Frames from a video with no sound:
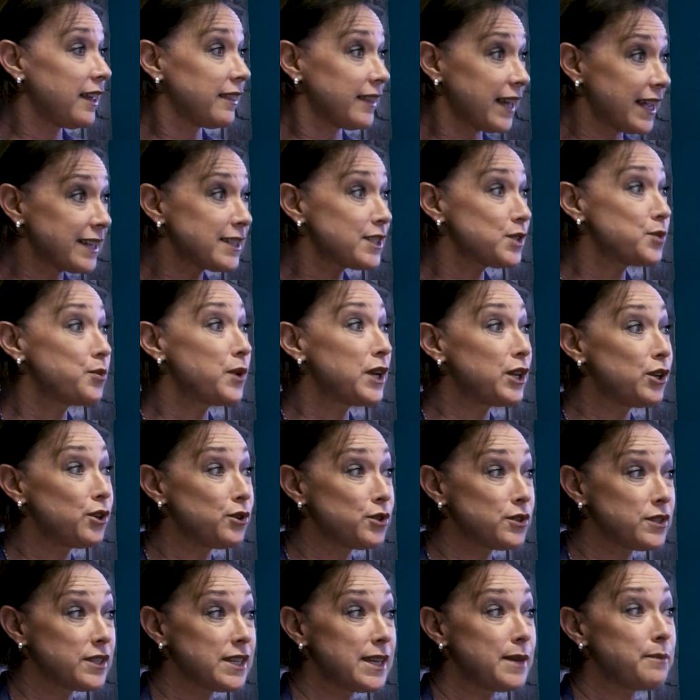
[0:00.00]
That's where
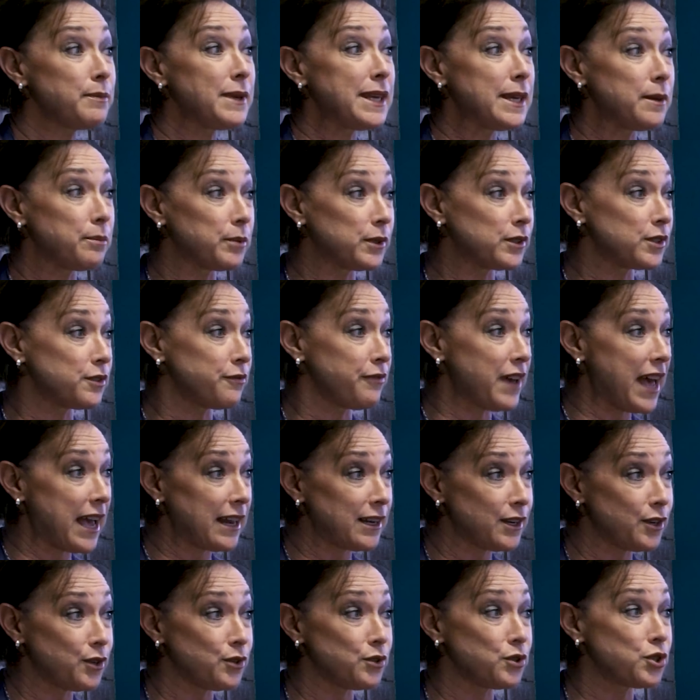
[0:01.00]
you see people's
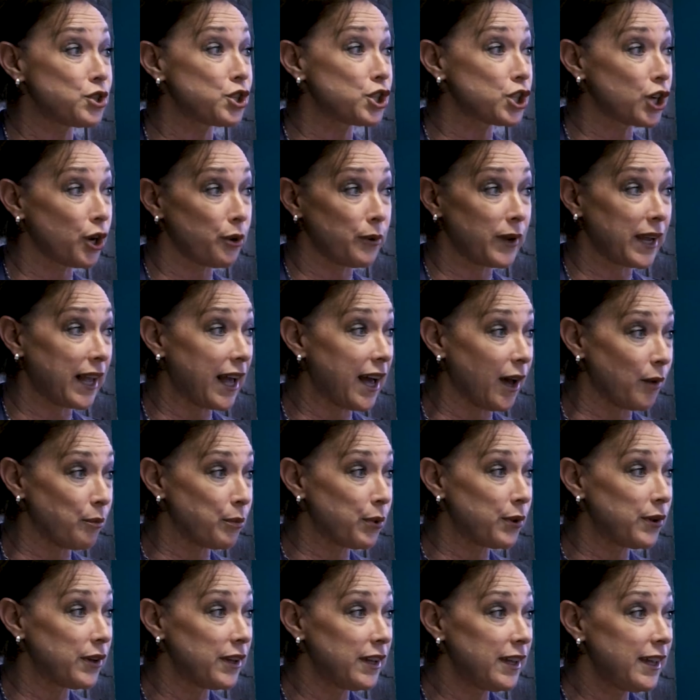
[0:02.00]
values showing
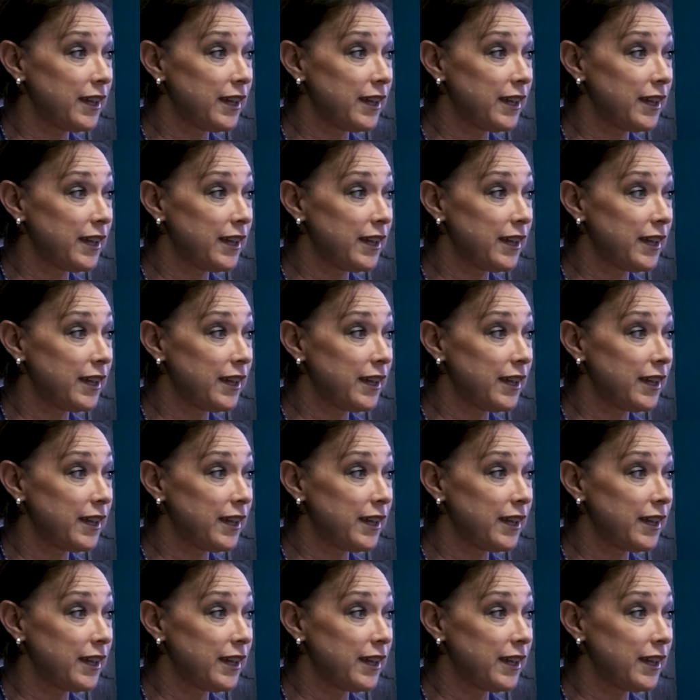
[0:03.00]
up.